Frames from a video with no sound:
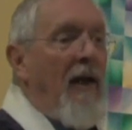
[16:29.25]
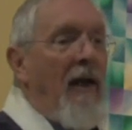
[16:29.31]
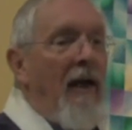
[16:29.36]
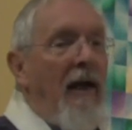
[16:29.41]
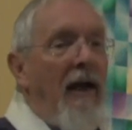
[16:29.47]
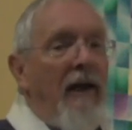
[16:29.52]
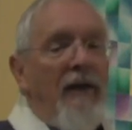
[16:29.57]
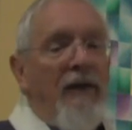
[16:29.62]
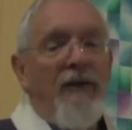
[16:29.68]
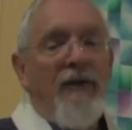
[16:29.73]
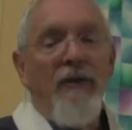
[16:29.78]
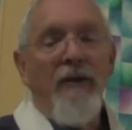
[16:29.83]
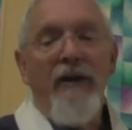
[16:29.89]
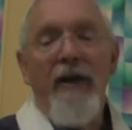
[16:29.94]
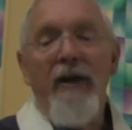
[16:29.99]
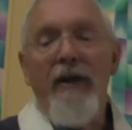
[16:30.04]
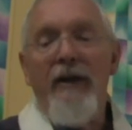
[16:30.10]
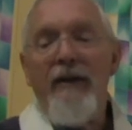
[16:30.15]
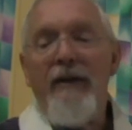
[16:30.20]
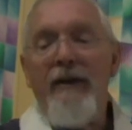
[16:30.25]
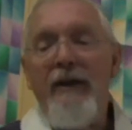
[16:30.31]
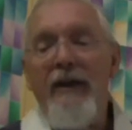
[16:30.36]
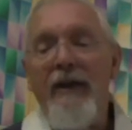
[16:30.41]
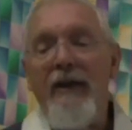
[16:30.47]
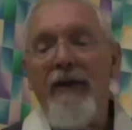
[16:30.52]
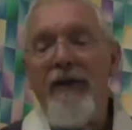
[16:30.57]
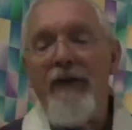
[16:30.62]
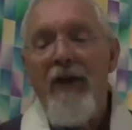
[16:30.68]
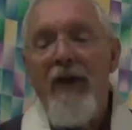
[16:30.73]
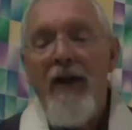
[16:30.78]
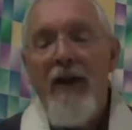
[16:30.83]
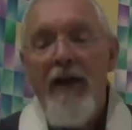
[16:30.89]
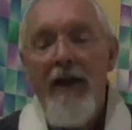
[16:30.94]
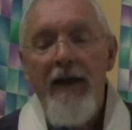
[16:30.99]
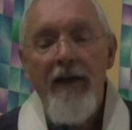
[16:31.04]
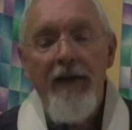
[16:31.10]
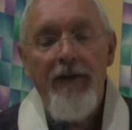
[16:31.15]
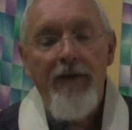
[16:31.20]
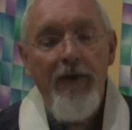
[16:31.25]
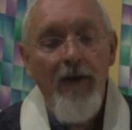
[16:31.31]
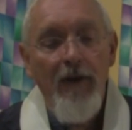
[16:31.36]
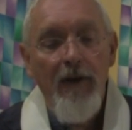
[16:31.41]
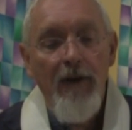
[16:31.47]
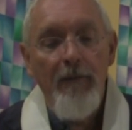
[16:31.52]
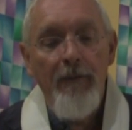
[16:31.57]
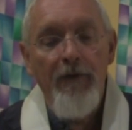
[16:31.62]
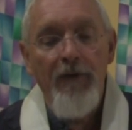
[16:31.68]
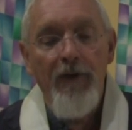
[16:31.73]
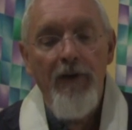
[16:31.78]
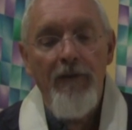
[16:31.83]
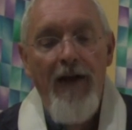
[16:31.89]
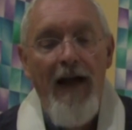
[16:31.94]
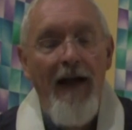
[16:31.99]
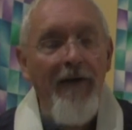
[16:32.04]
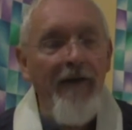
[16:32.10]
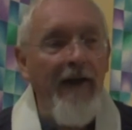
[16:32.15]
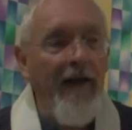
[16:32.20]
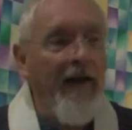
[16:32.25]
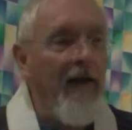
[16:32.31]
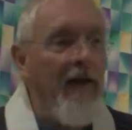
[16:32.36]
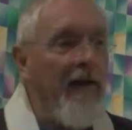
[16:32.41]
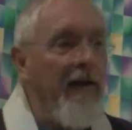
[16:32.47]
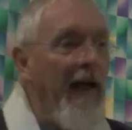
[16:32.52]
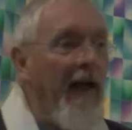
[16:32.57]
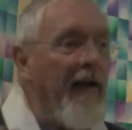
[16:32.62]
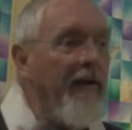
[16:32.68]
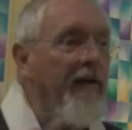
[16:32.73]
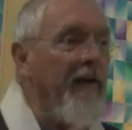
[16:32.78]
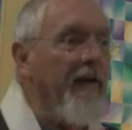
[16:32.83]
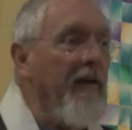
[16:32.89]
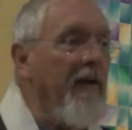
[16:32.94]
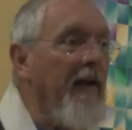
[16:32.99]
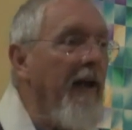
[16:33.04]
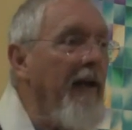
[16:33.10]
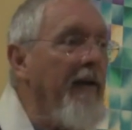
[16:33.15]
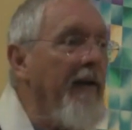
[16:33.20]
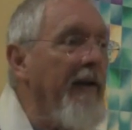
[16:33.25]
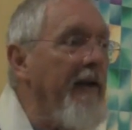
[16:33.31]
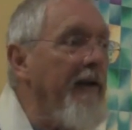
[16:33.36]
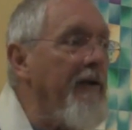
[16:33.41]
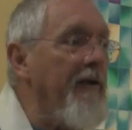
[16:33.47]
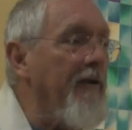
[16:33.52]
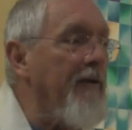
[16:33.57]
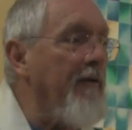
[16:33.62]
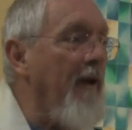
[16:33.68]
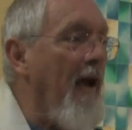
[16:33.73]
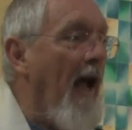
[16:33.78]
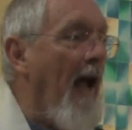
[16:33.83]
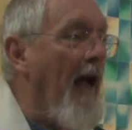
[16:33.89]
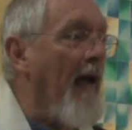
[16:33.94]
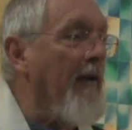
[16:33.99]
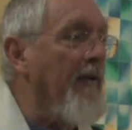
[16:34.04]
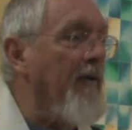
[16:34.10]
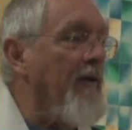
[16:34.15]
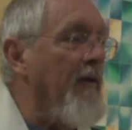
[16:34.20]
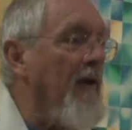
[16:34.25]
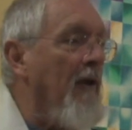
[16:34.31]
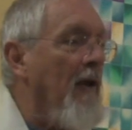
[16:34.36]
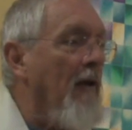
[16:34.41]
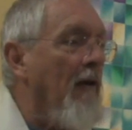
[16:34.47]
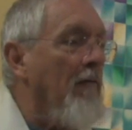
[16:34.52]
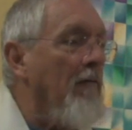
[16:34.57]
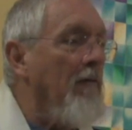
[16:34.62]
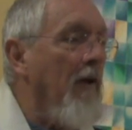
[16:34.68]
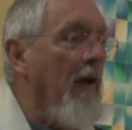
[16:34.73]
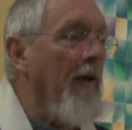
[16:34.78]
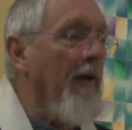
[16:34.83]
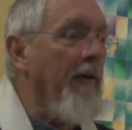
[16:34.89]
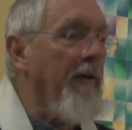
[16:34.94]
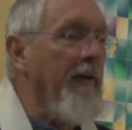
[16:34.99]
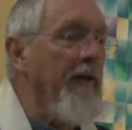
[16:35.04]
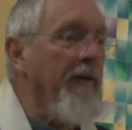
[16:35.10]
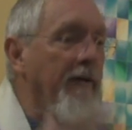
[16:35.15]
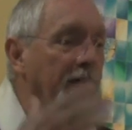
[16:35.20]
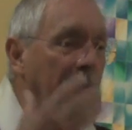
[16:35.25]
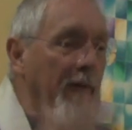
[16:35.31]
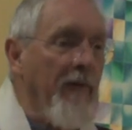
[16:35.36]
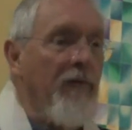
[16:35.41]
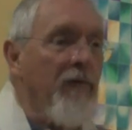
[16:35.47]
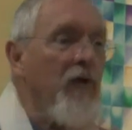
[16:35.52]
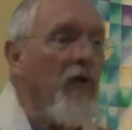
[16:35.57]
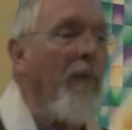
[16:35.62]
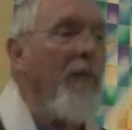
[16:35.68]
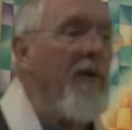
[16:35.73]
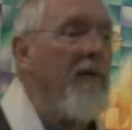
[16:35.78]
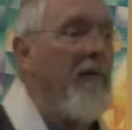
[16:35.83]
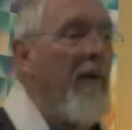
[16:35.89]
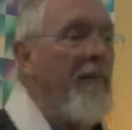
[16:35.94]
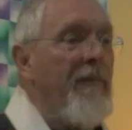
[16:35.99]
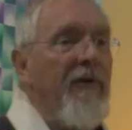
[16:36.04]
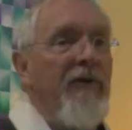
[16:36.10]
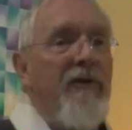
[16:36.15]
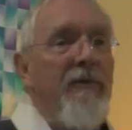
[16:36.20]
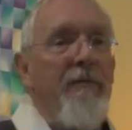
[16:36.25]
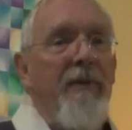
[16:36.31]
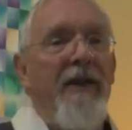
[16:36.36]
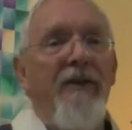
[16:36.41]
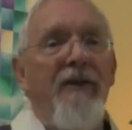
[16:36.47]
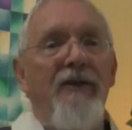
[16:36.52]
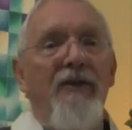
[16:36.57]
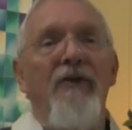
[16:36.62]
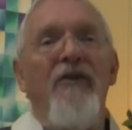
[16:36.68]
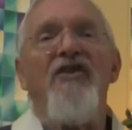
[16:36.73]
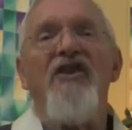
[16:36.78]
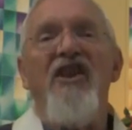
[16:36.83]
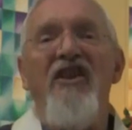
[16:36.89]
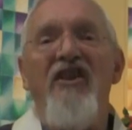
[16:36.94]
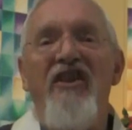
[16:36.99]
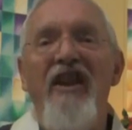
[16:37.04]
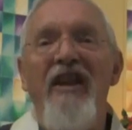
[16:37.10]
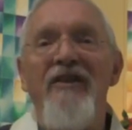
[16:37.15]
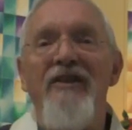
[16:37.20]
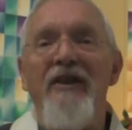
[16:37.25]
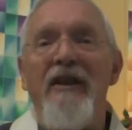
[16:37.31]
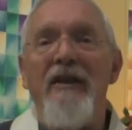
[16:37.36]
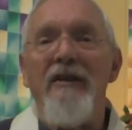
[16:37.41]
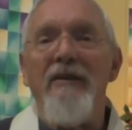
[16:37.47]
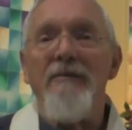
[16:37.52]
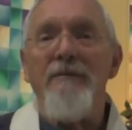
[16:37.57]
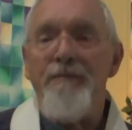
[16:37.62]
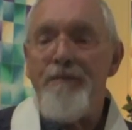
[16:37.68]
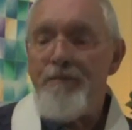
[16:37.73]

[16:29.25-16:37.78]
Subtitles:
and it's looking at things in terms of how they're connected and how they interact, rather than in terms of chopping them up into bits, so synthetic.